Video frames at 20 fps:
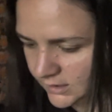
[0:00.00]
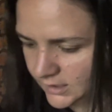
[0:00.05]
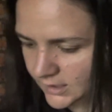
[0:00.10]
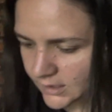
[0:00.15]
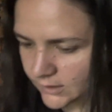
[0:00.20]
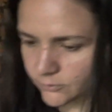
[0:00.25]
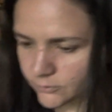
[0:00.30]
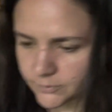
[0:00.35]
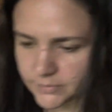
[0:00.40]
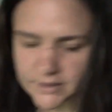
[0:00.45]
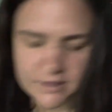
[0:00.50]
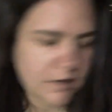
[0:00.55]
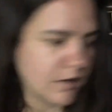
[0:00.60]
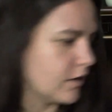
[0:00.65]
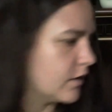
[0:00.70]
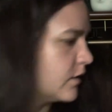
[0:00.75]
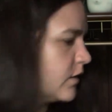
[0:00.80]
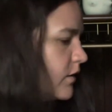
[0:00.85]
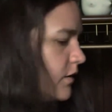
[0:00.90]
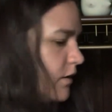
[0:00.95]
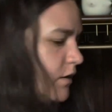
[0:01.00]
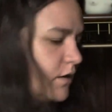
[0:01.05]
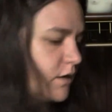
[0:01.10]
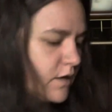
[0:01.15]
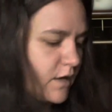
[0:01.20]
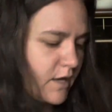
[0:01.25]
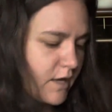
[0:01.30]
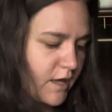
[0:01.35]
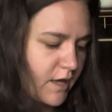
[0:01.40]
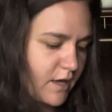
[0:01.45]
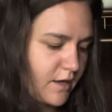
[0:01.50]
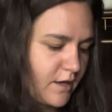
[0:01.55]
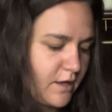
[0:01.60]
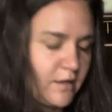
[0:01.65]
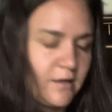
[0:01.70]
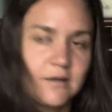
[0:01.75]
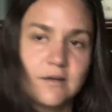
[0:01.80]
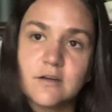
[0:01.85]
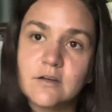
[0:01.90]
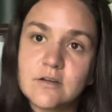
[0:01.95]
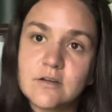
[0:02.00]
Hello, bug. And